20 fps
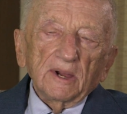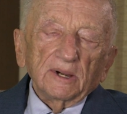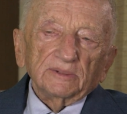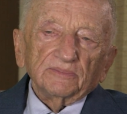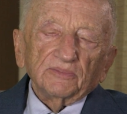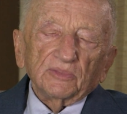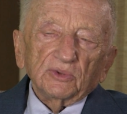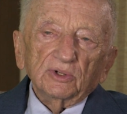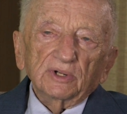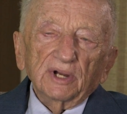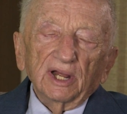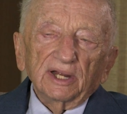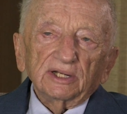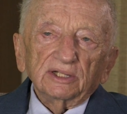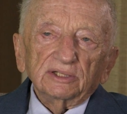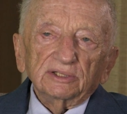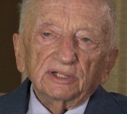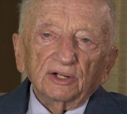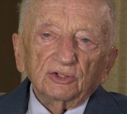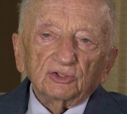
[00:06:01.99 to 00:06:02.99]
the United
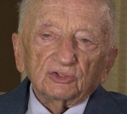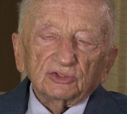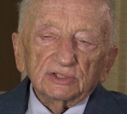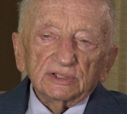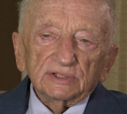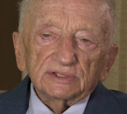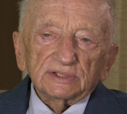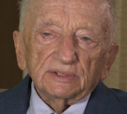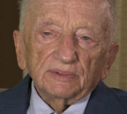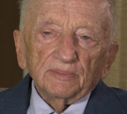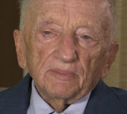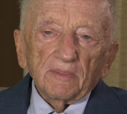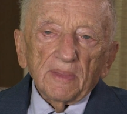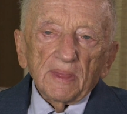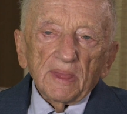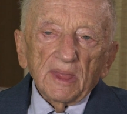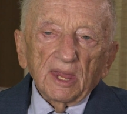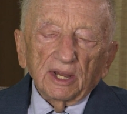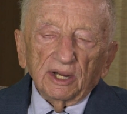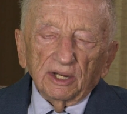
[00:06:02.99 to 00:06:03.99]
Nations,
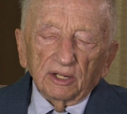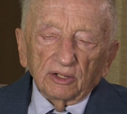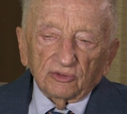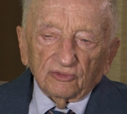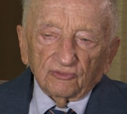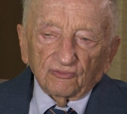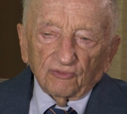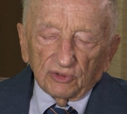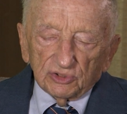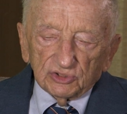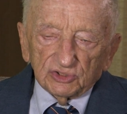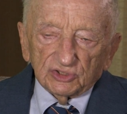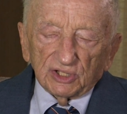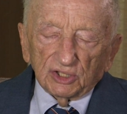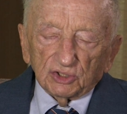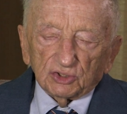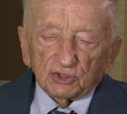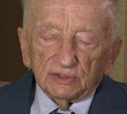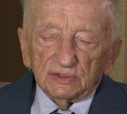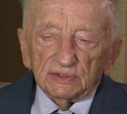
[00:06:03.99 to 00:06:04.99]
in its first
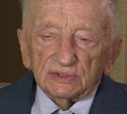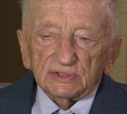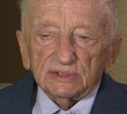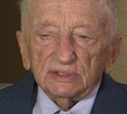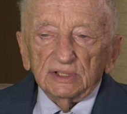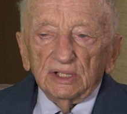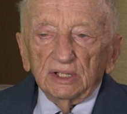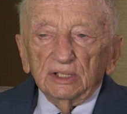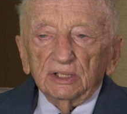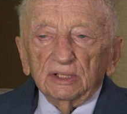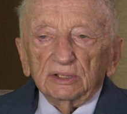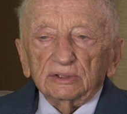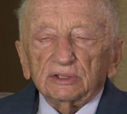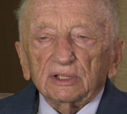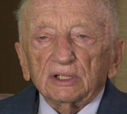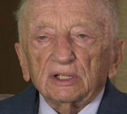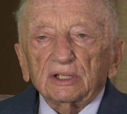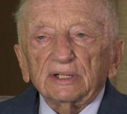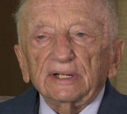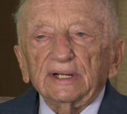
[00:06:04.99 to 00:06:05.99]
sessions,
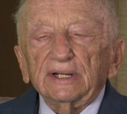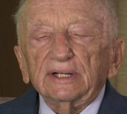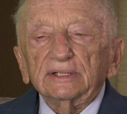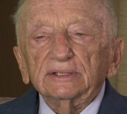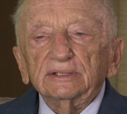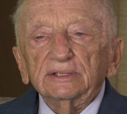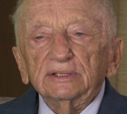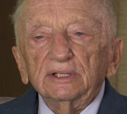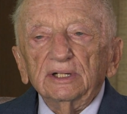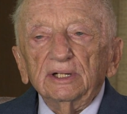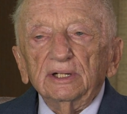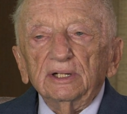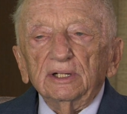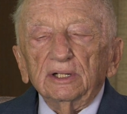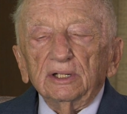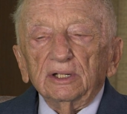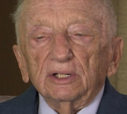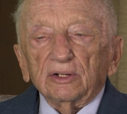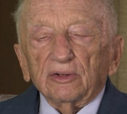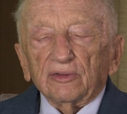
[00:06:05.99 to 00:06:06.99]
declared
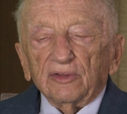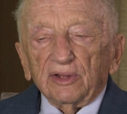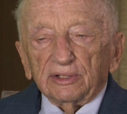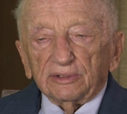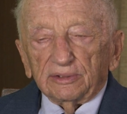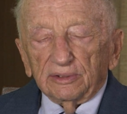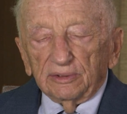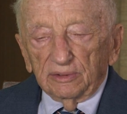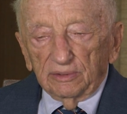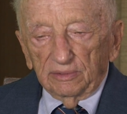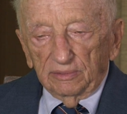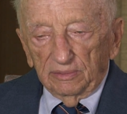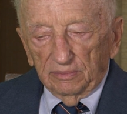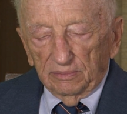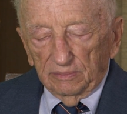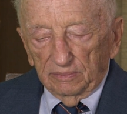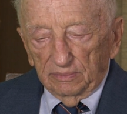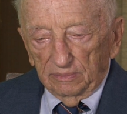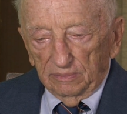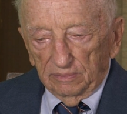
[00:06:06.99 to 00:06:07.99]
that
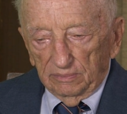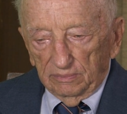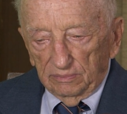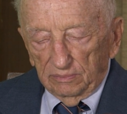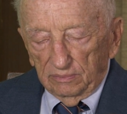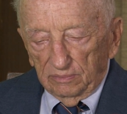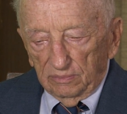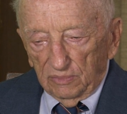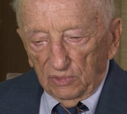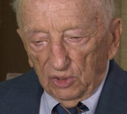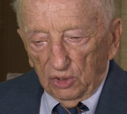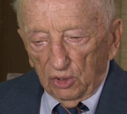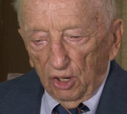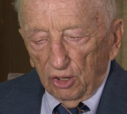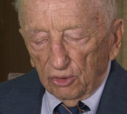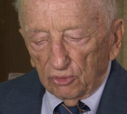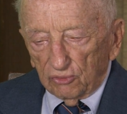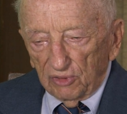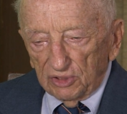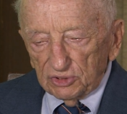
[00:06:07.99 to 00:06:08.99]

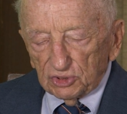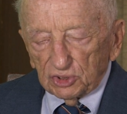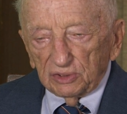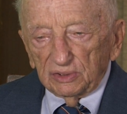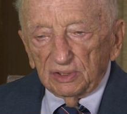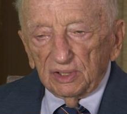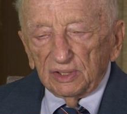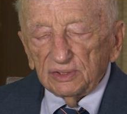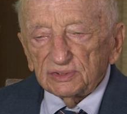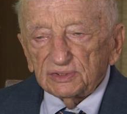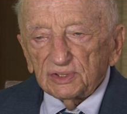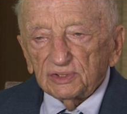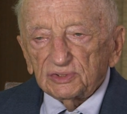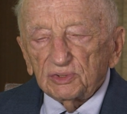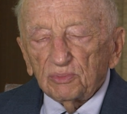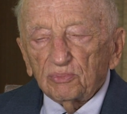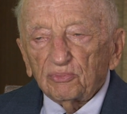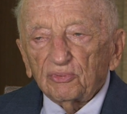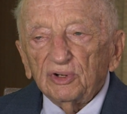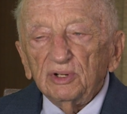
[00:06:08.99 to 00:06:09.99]
aggression is a
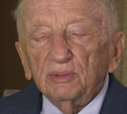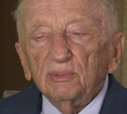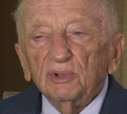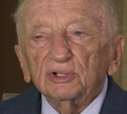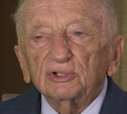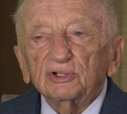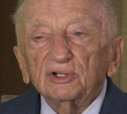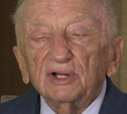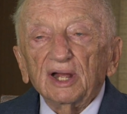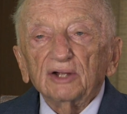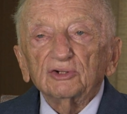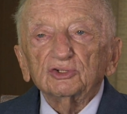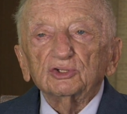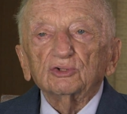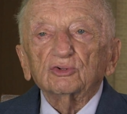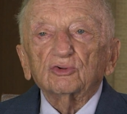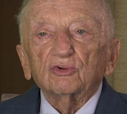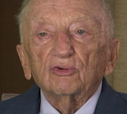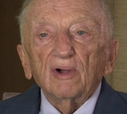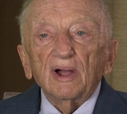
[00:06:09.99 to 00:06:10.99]
supreme international
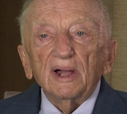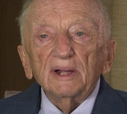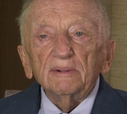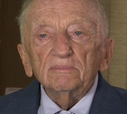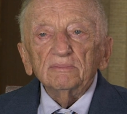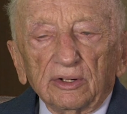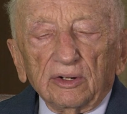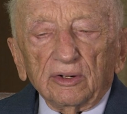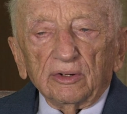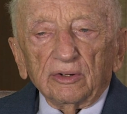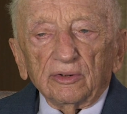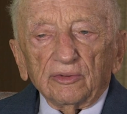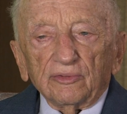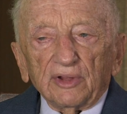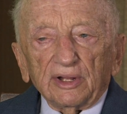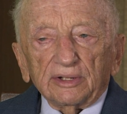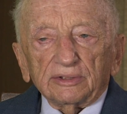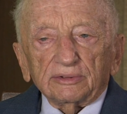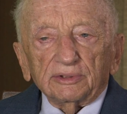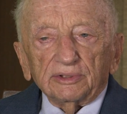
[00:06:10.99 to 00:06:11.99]
crime,
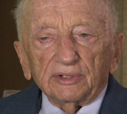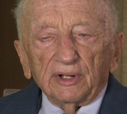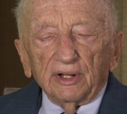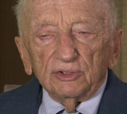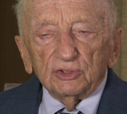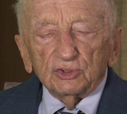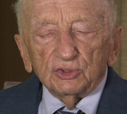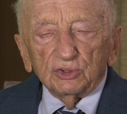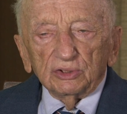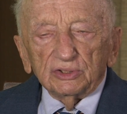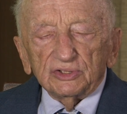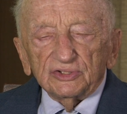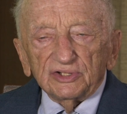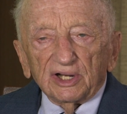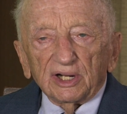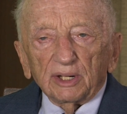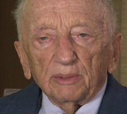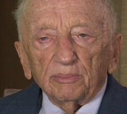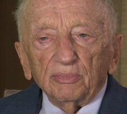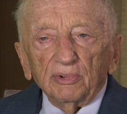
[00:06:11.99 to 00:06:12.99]
that they should
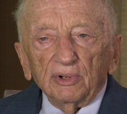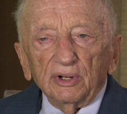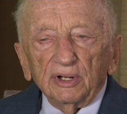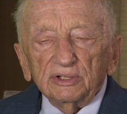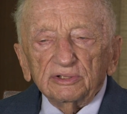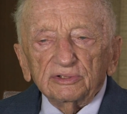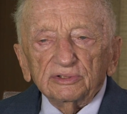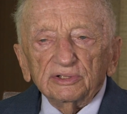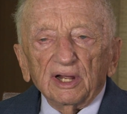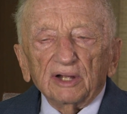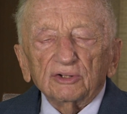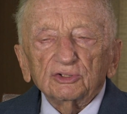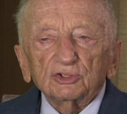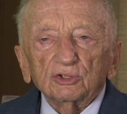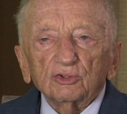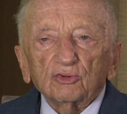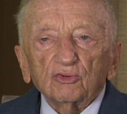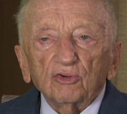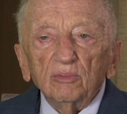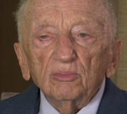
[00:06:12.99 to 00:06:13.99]
set up international
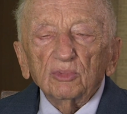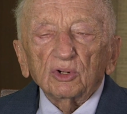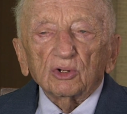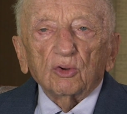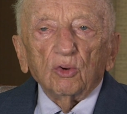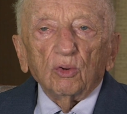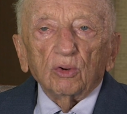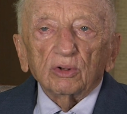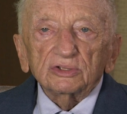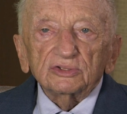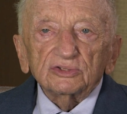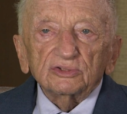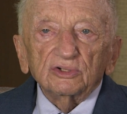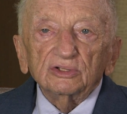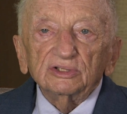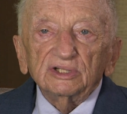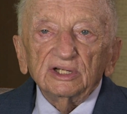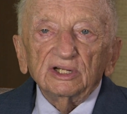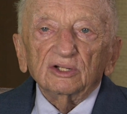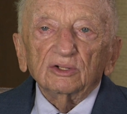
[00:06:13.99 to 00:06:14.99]
criminal courts to
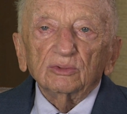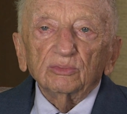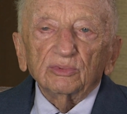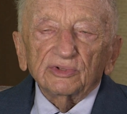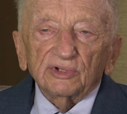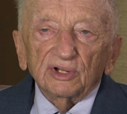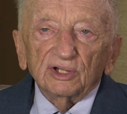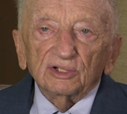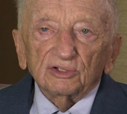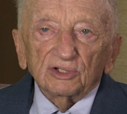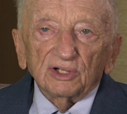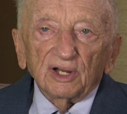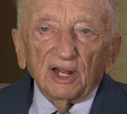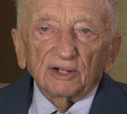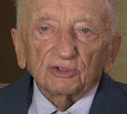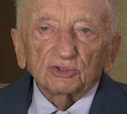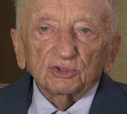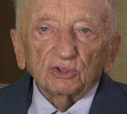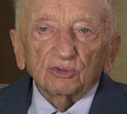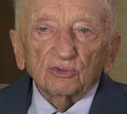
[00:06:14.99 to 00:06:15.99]
deal with
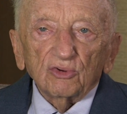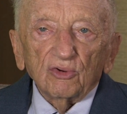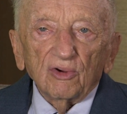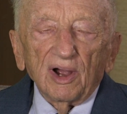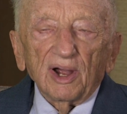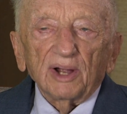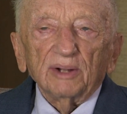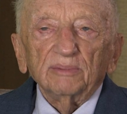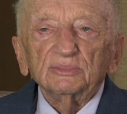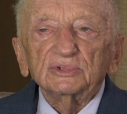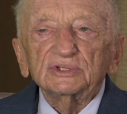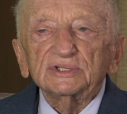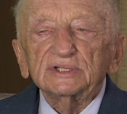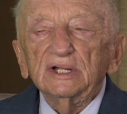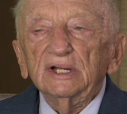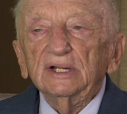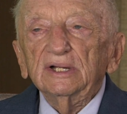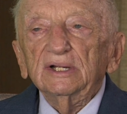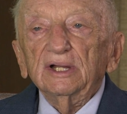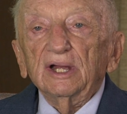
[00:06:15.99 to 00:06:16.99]
international crimes.
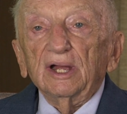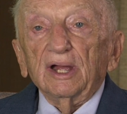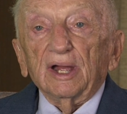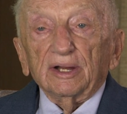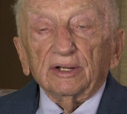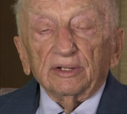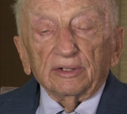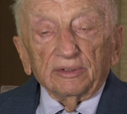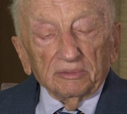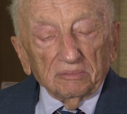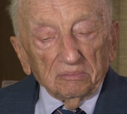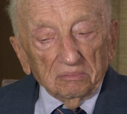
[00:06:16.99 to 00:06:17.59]
And